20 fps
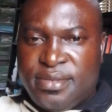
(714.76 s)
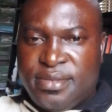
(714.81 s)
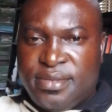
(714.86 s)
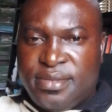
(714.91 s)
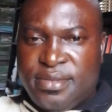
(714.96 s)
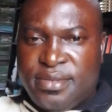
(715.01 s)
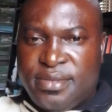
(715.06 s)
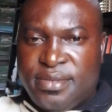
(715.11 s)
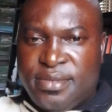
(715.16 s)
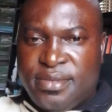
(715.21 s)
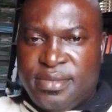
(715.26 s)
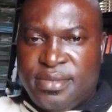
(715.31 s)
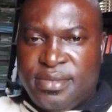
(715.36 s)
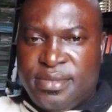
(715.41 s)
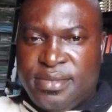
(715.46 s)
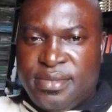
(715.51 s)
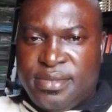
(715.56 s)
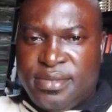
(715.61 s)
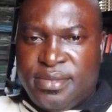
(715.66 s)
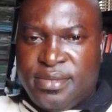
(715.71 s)

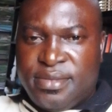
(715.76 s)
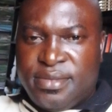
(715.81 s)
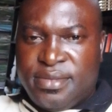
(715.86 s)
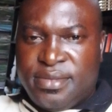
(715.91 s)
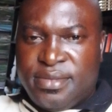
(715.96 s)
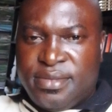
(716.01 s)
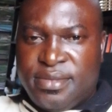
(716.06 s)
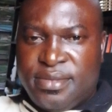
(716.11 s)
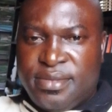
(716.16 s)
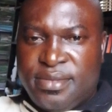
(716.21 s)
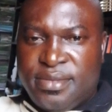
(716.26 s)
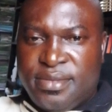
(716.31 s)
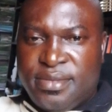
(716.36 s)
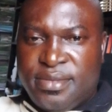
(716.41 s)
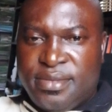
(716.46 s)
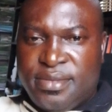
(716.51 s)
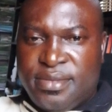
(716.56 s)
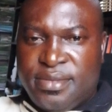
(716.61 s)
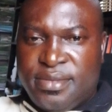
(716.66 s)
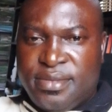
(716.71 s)

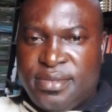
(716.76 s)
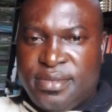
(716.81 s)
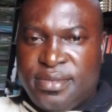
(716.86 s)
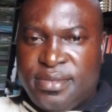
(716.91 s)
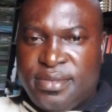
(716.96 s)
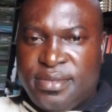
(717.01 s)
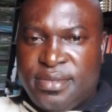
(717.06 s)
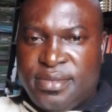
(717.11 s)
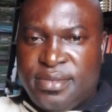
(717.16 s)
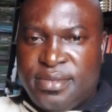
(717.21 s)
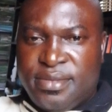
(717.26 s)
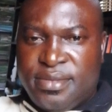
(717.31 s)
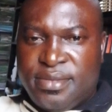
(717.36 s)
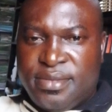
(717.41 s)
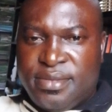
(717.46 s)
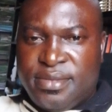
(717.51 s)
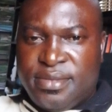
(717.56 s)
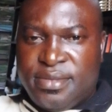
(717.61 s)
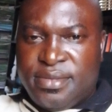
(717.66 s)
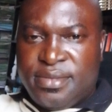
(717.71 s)

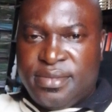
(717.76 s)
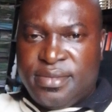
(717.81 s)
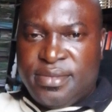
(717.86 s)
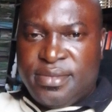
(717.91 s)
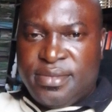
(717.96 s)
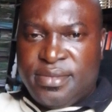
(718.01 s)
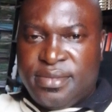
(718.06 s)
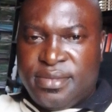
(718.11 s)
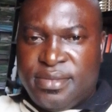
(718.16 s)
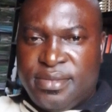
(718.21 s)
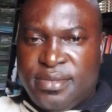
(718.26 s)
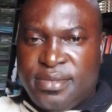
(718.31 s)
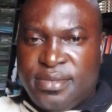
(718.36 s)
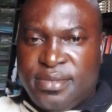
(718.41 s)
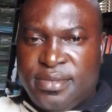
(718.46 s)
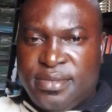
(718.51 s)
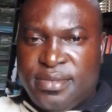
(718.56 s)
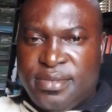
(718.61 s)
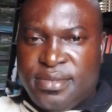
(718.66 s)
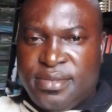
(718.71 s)

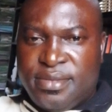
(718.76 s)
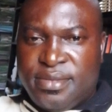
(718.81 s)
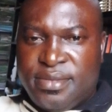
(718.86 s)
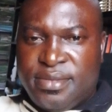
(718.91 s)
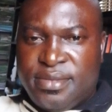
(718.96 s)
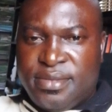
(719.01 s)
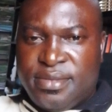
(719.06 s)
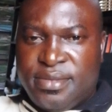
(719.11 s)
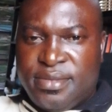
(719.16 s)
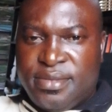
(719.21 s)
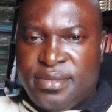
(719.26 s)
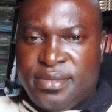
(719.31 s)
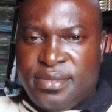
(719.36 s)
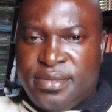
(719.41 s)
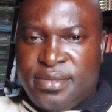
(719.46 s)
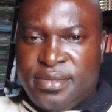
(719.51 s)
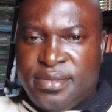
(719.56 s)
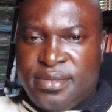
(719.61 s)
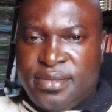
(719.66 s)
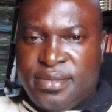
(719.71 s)

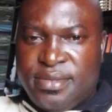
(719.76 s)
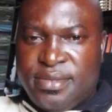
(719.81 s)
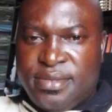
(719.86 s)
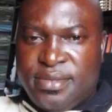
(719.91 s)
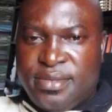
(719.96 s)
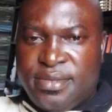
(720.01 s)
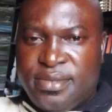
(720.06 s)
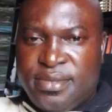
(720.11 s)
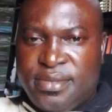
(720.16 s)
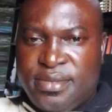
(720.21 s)
(silent)